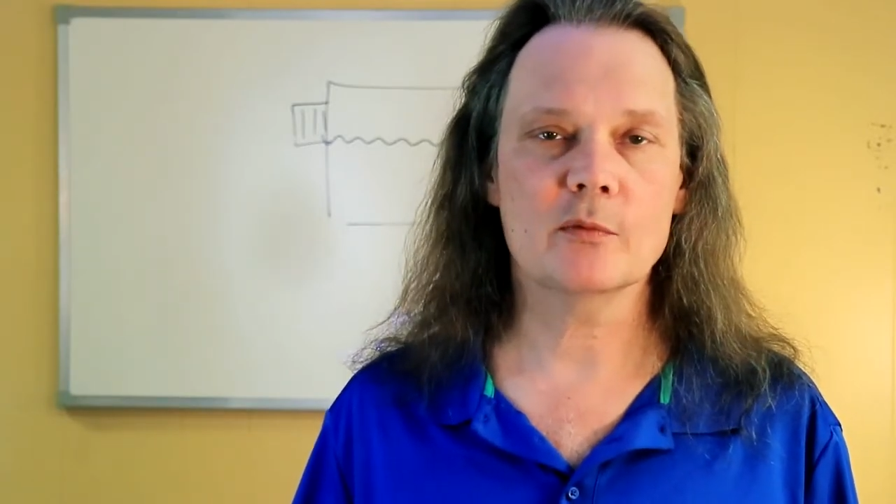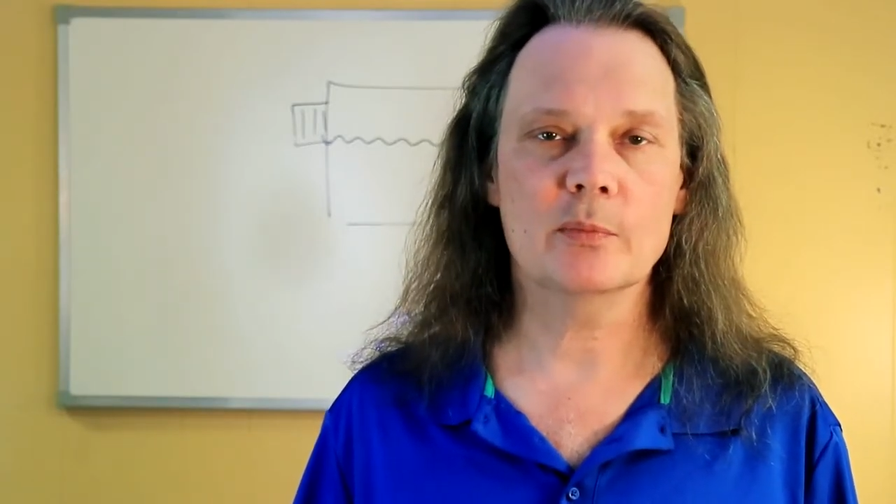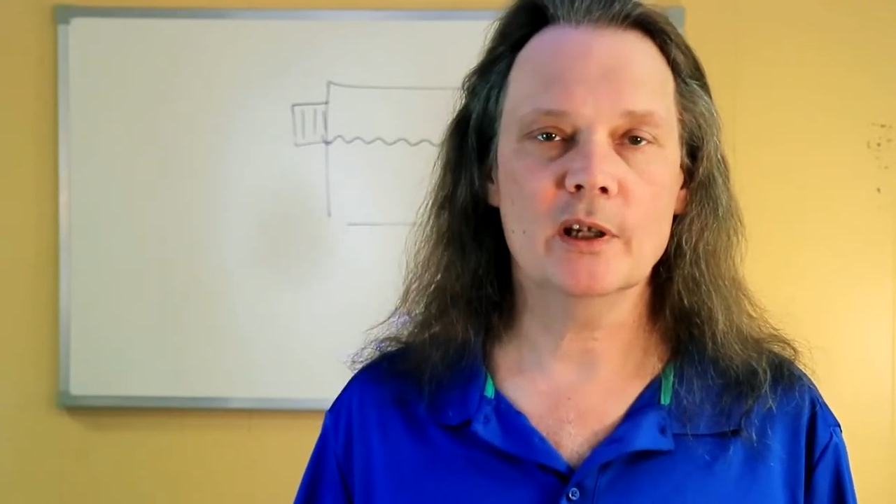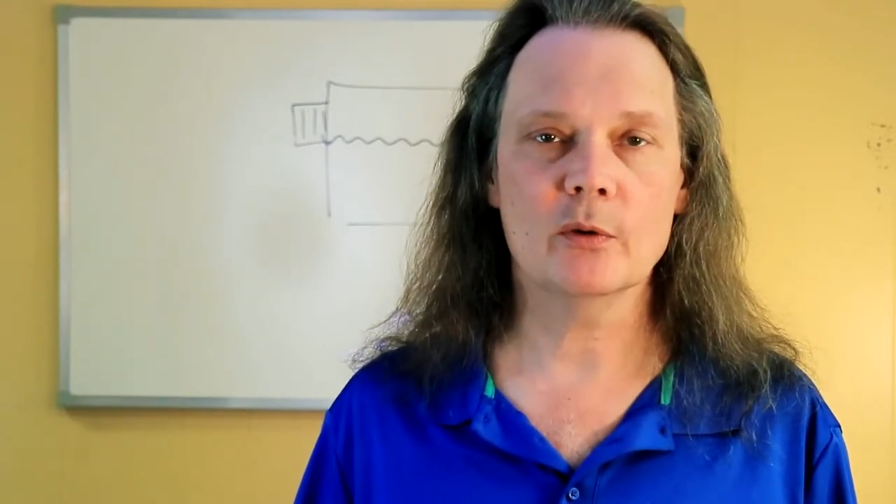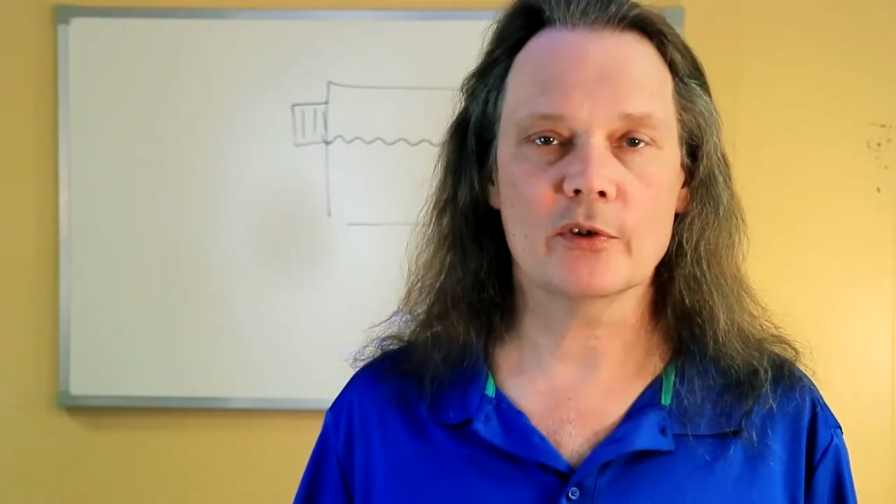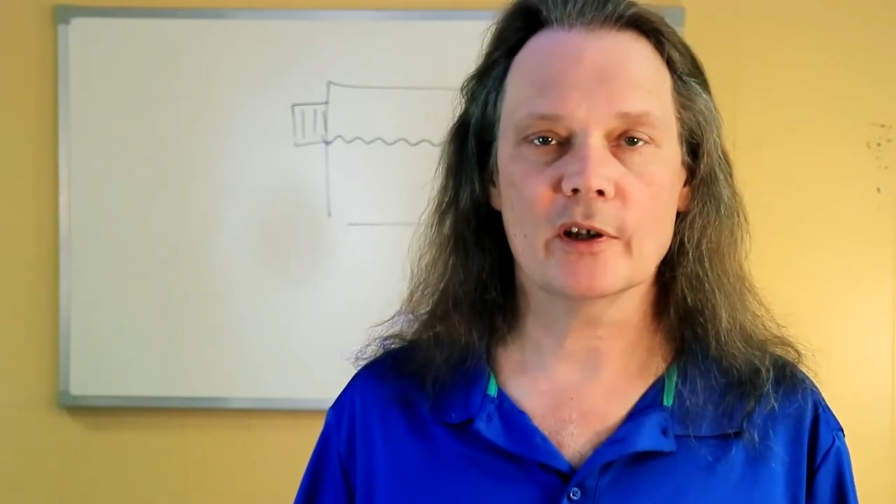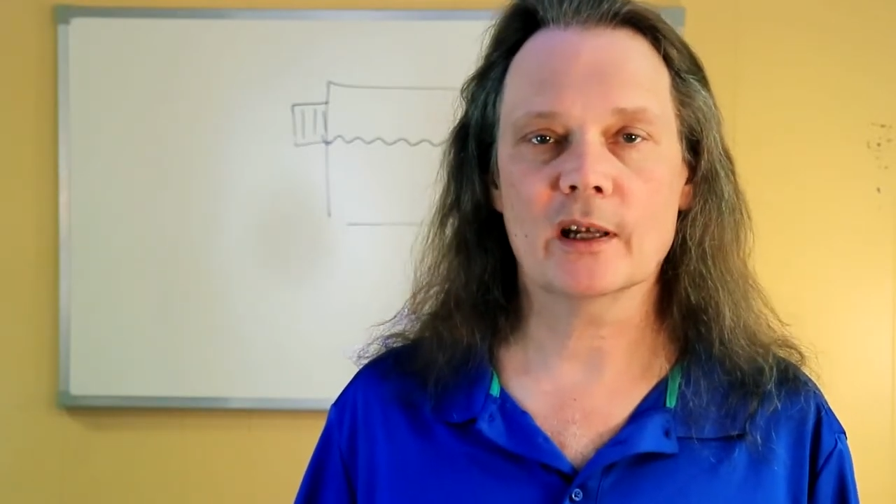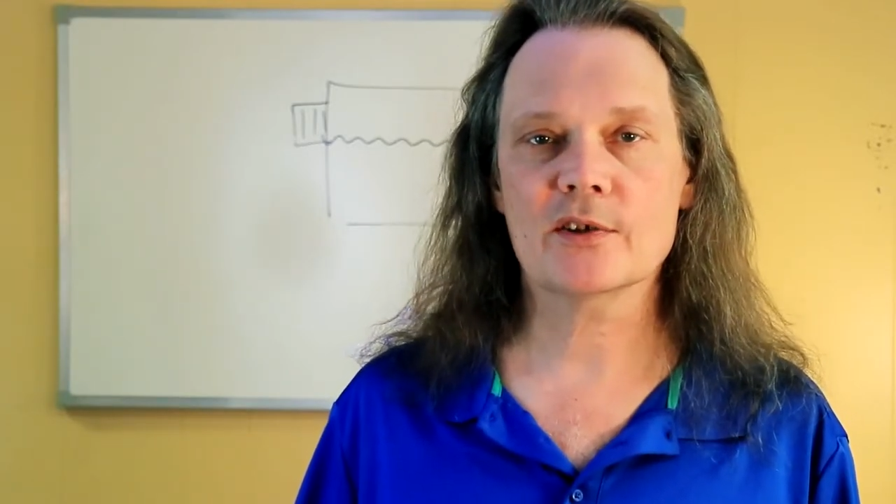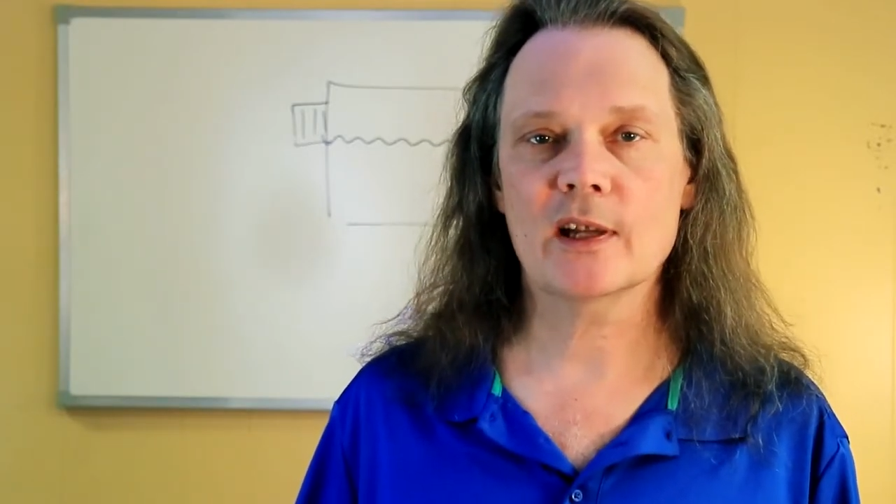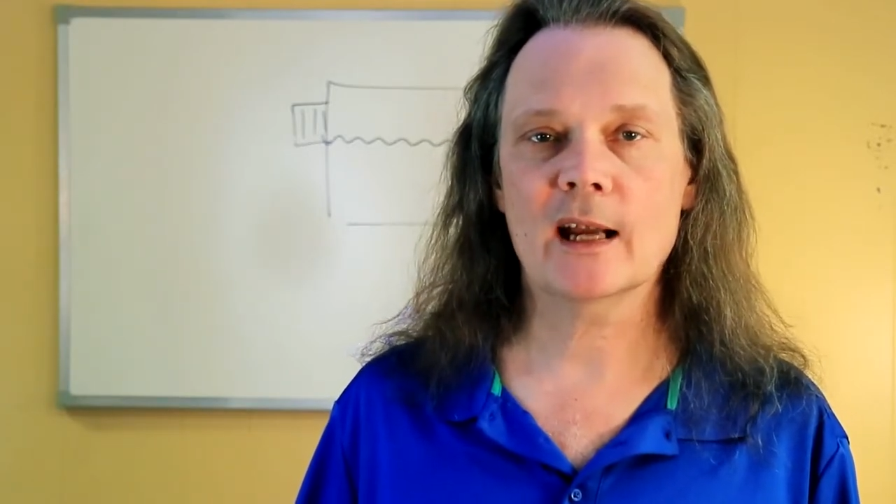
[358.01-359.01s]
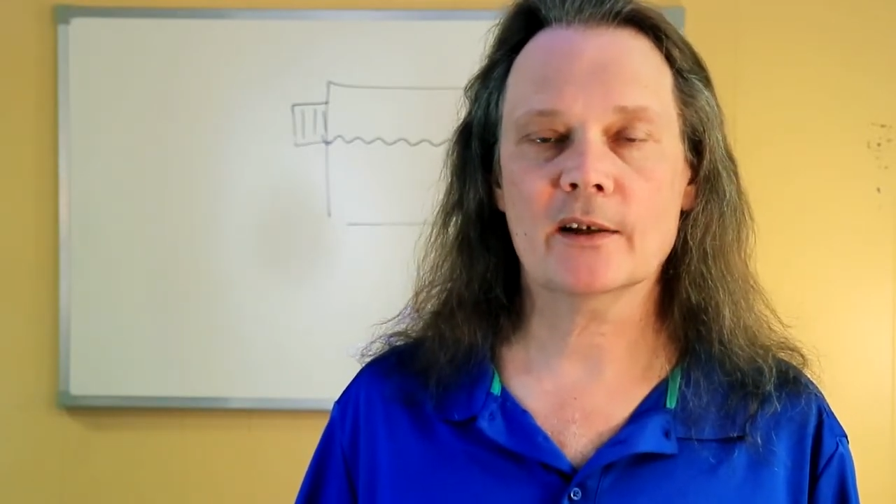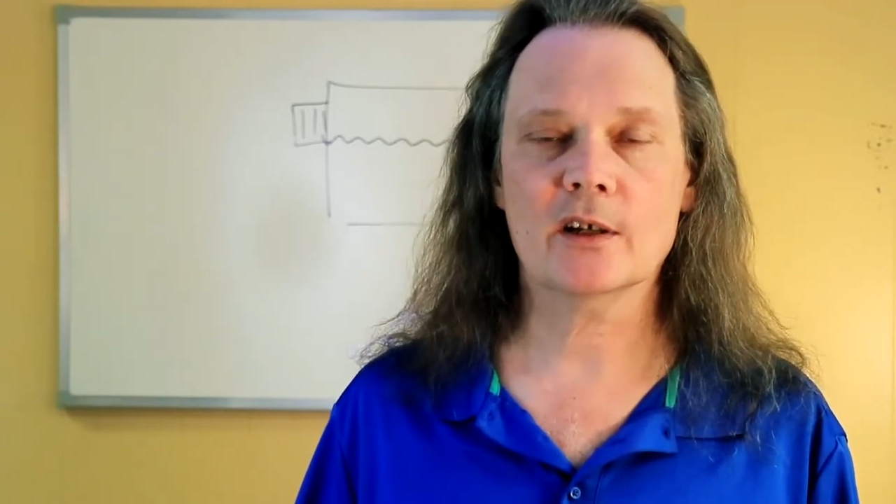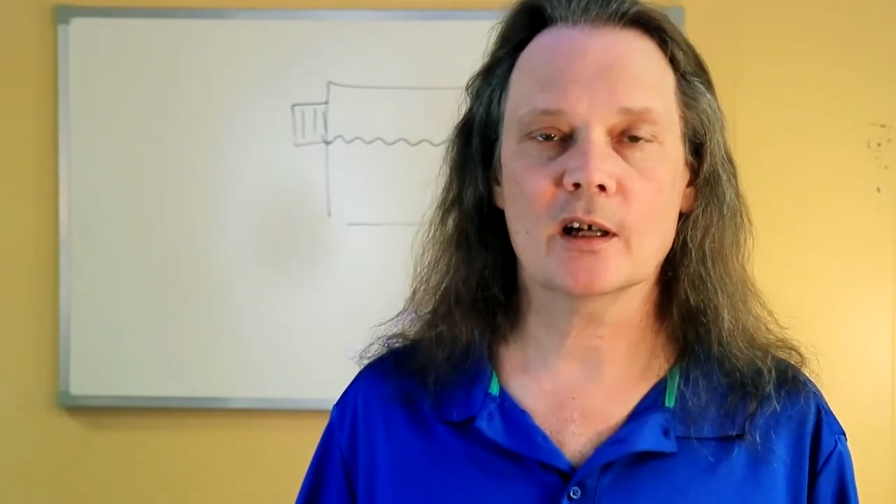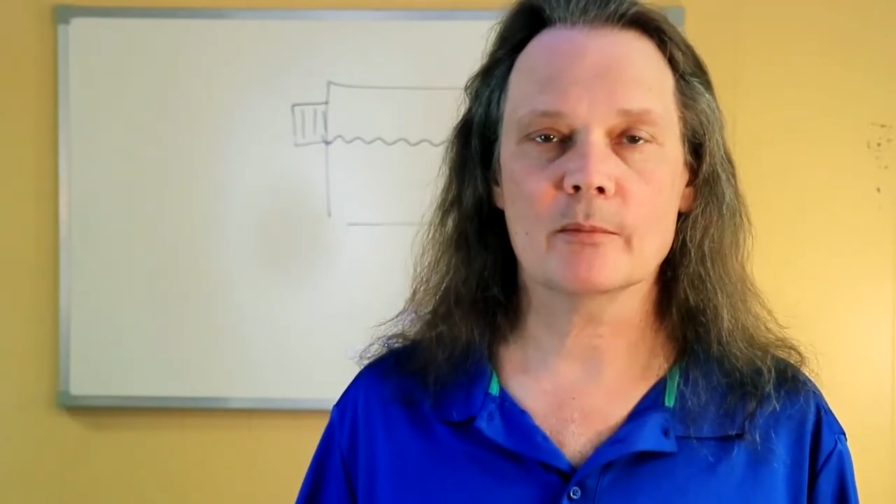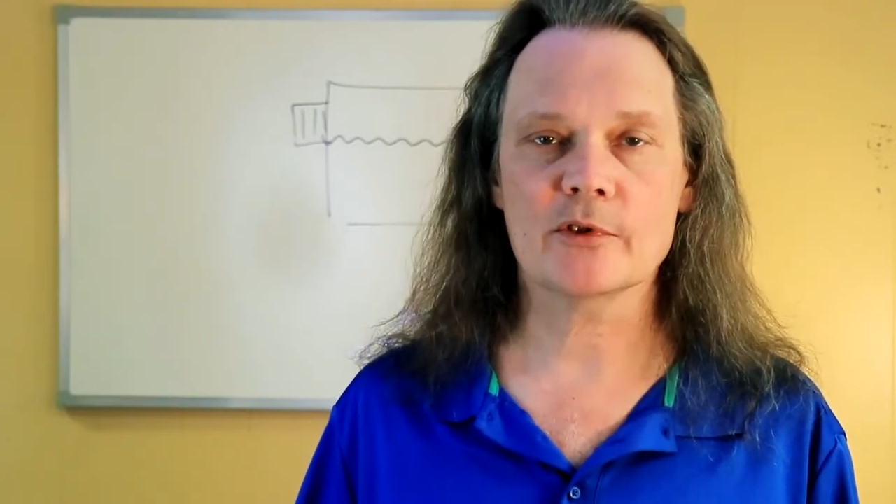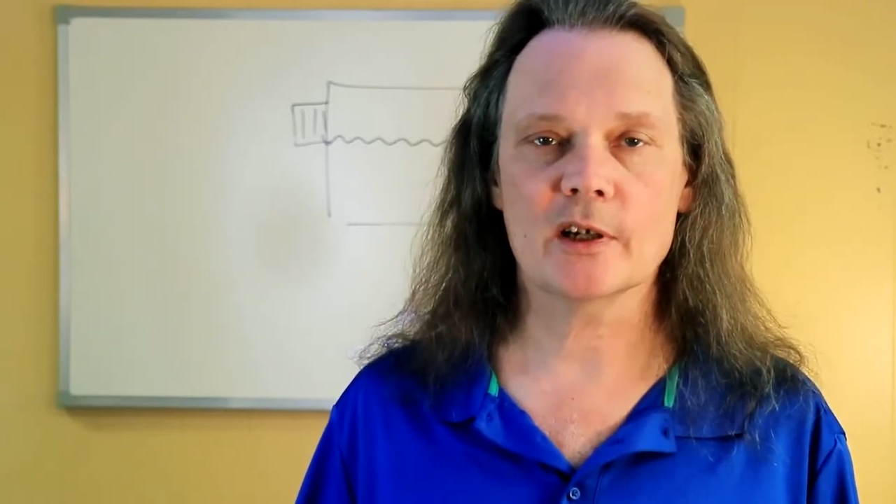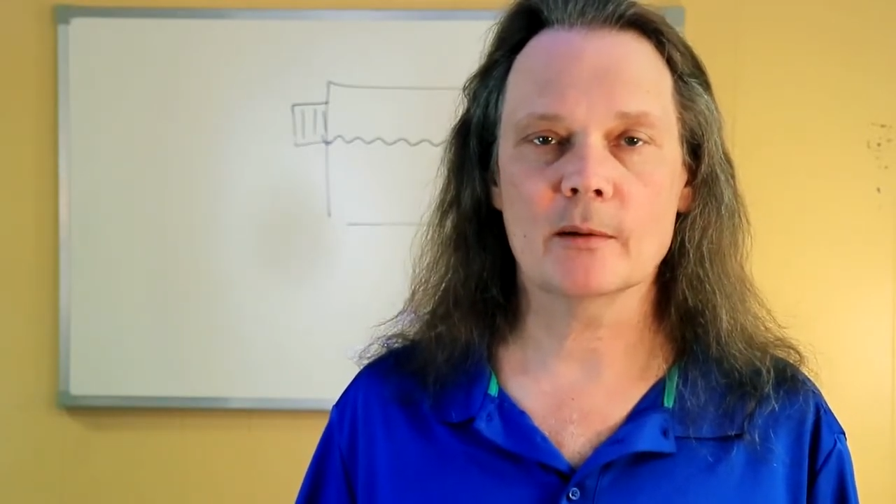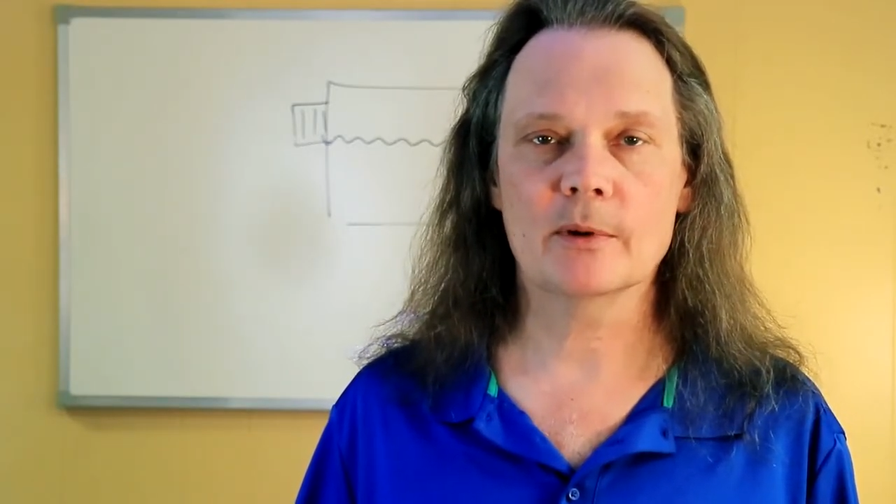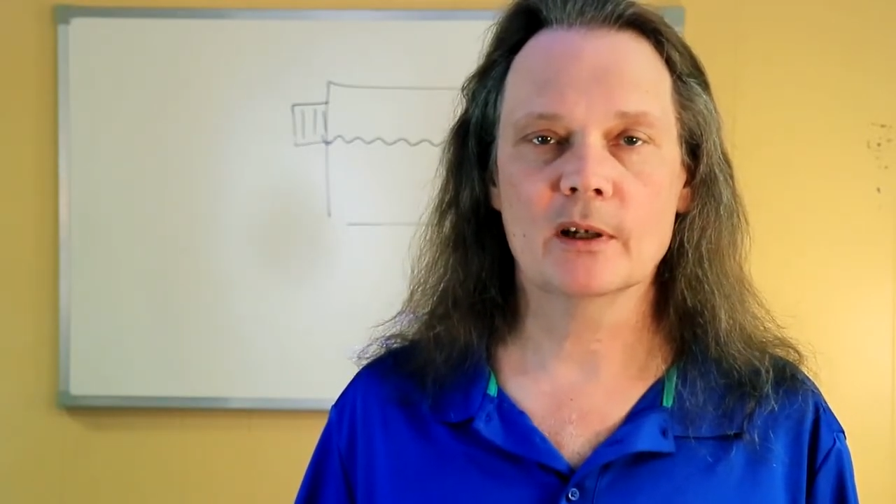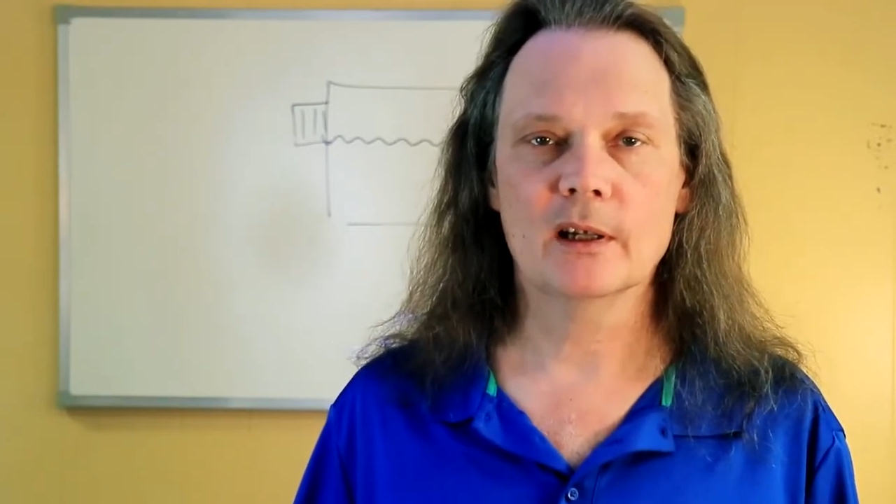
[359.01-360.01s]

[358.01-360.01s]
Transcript: to be when the next act comes up.